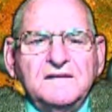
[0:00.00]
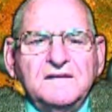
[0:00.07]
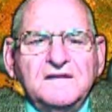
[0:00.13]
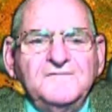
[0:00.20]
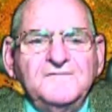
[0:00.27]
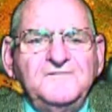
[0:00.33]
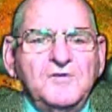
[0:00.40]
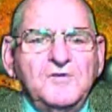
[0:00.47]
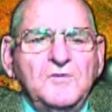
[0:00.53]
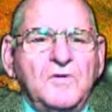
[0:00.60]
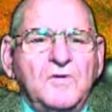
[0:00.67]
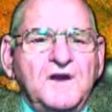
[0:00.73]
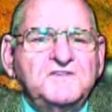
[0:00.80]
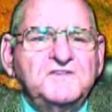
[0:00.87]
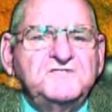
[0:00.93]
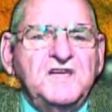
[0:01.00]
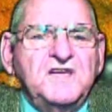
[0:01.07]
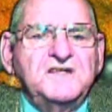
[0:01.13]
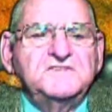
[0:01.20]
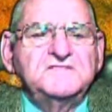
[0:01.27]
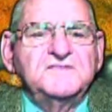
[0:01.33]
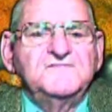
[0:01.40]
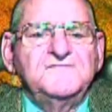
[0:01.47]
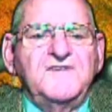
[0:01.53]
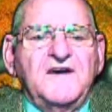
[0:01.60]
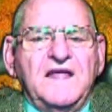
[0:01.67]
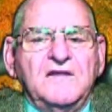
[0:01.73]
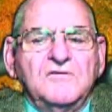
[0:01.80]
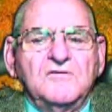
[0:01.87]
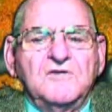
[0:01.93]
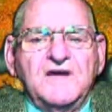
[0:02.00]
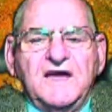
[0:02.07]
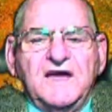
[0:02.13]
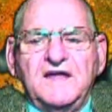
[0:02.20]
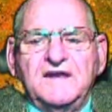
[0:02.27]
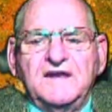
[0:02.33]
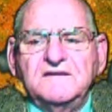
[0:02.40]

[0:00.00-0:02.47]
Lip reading: if you want to change and follow God,